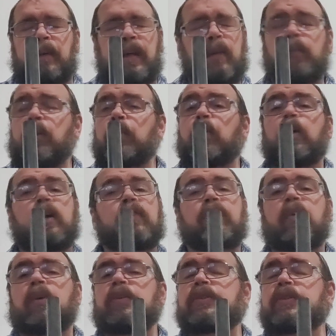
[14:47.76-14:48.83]
It would work
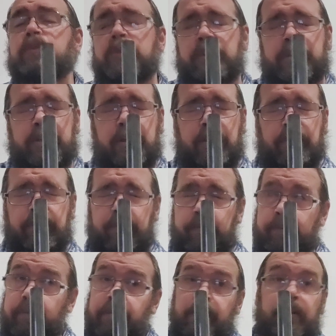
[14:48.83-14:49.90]
for all sorts of stuff.
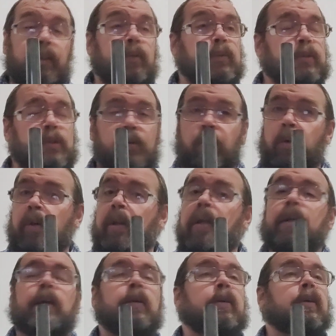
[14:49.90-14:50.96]
You know, squirrel
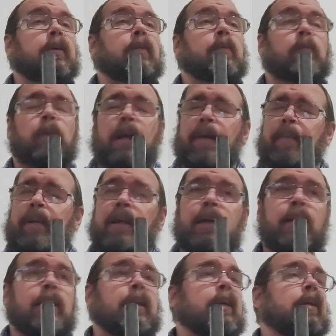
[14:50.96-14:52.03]
hunting, rabbit
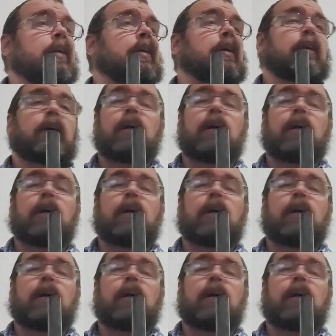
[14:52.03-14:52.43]
hunting.